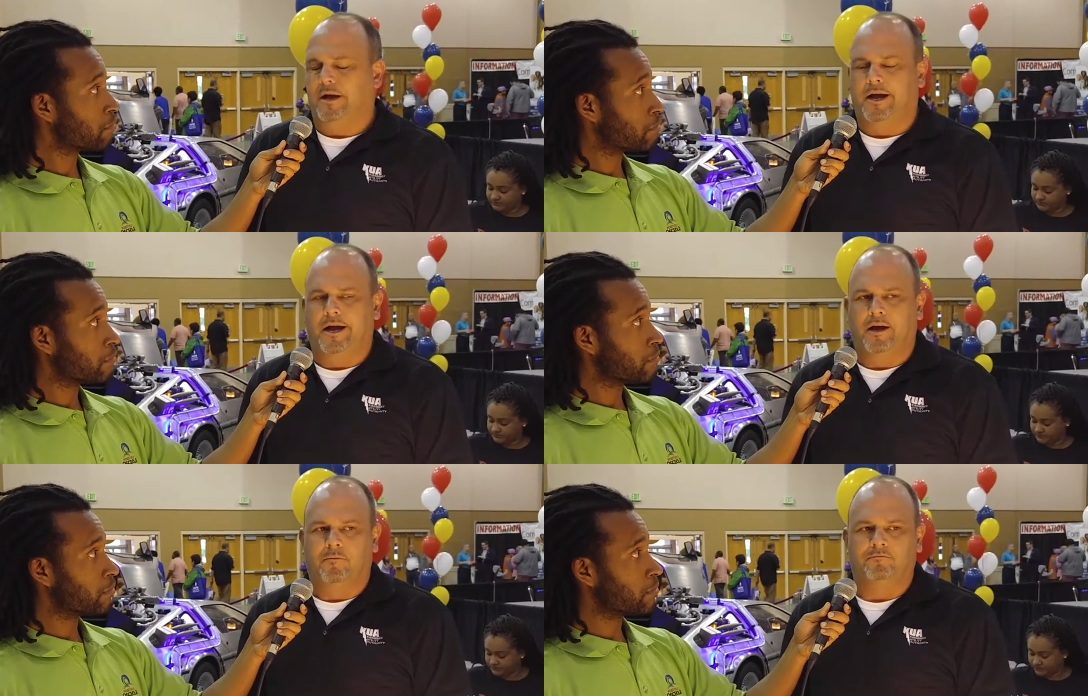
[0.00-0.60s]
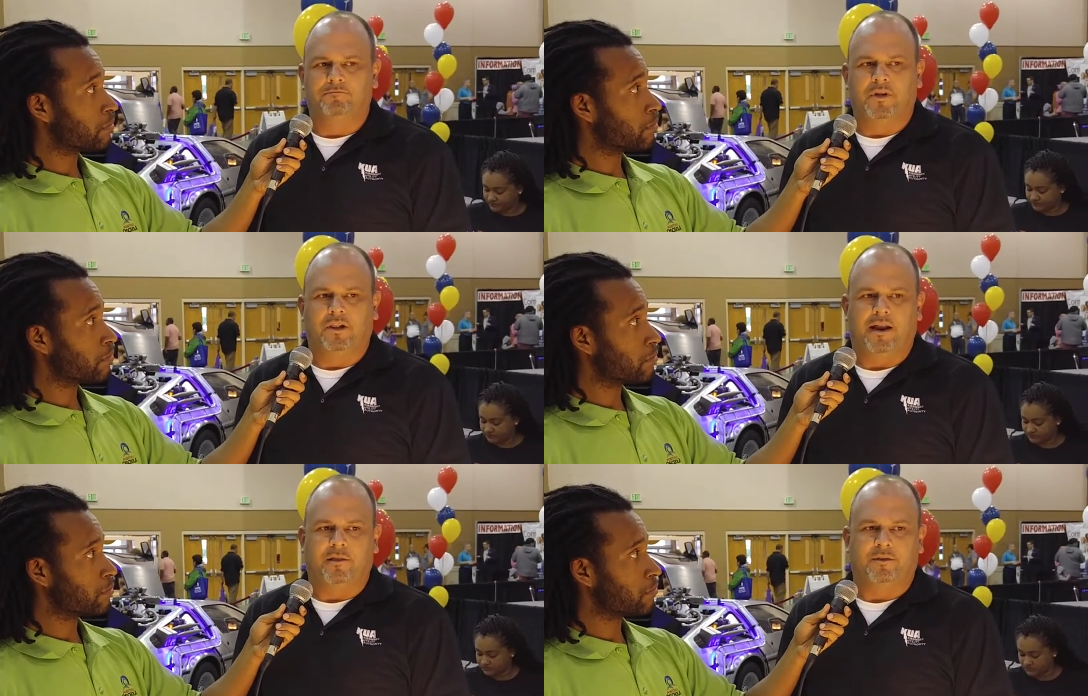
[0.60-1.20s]
Speaker 1: Um, a
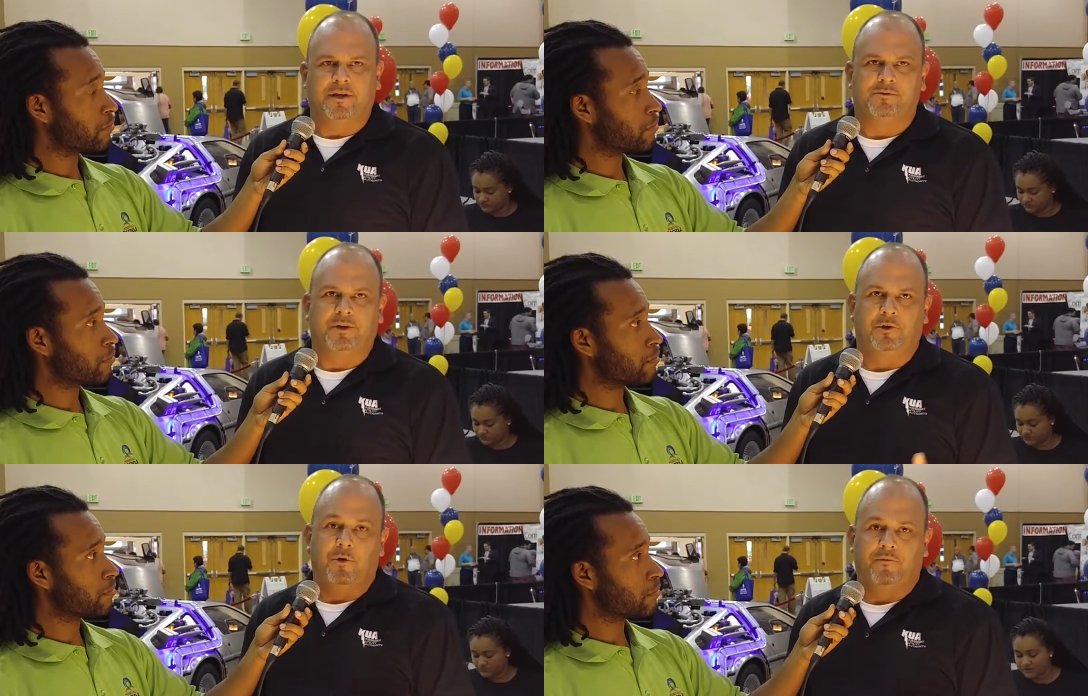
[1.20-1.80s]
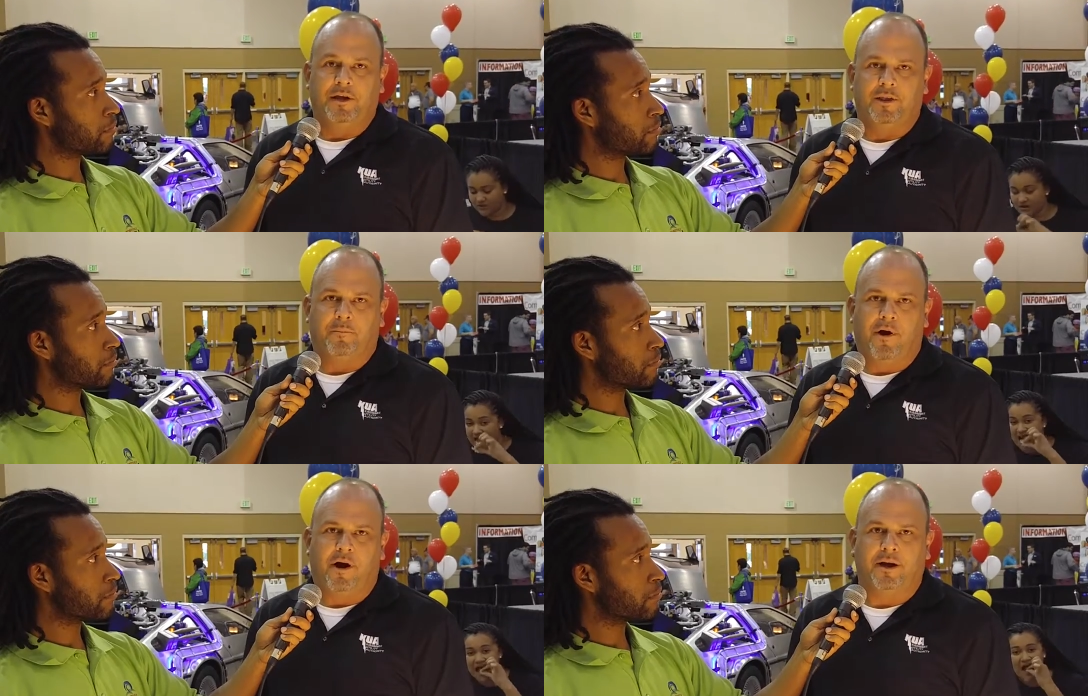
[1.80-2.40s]
lot of the things we do, movie in the
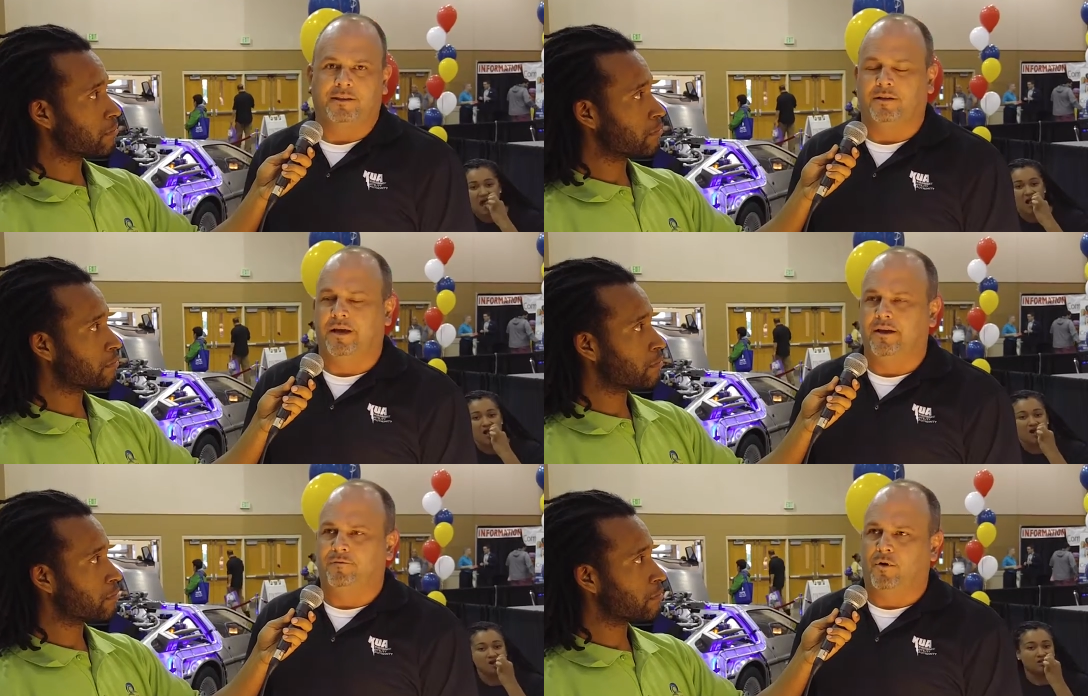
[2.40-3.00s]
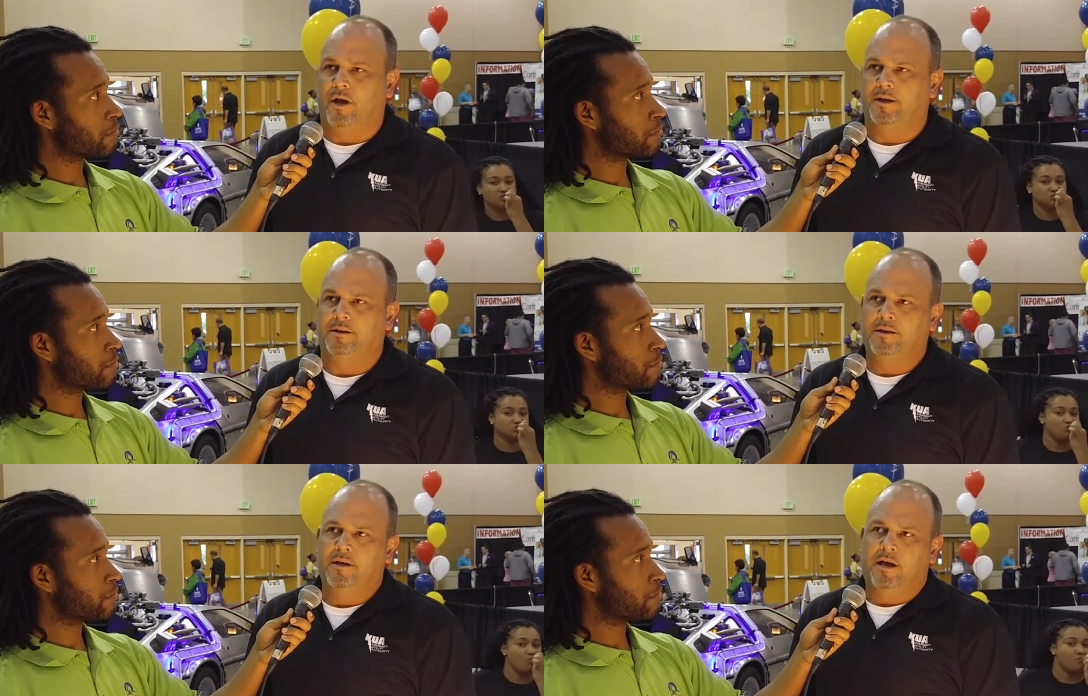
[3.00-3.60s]
park, at the lakefront.
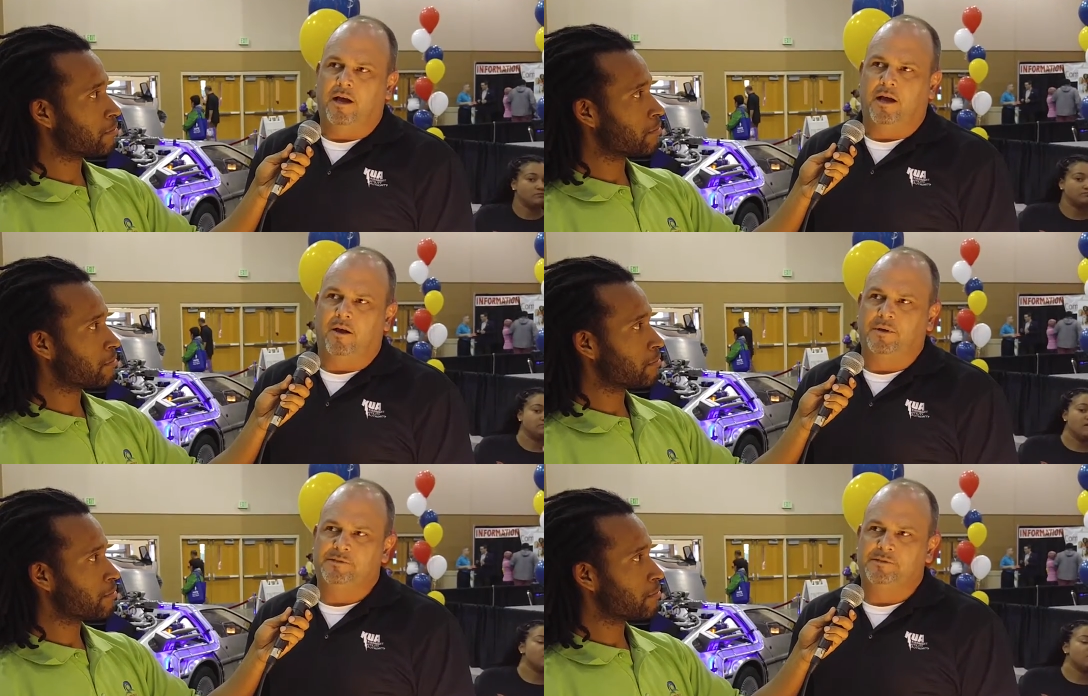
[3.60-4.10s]
Uh, we